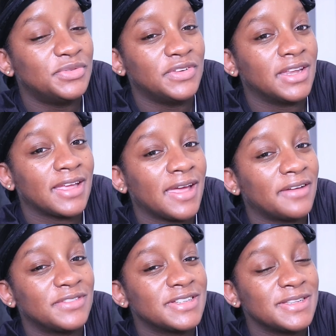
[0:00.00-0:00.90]
feel like I
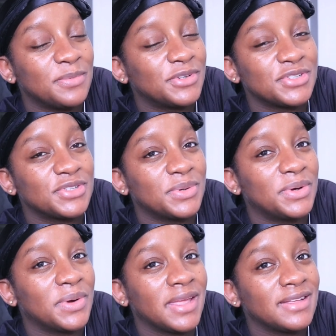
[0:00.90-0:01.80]
have to sleep which is so
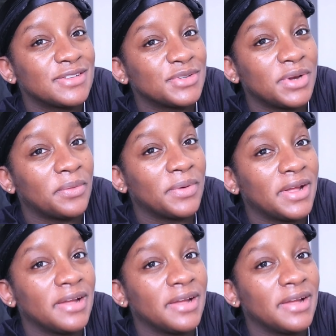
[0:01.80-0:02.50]
annoying so now we're